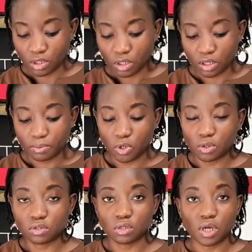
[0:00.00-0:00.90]
And I'm
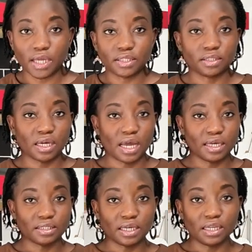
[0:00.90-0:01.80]
also going to
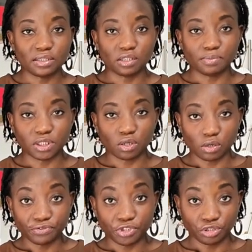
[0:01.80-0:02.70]
add a little bit
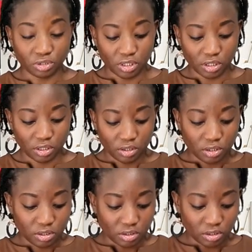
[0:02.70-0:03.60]
of sugar
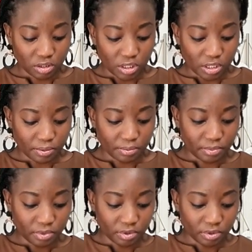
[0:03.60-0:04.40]
to the yam.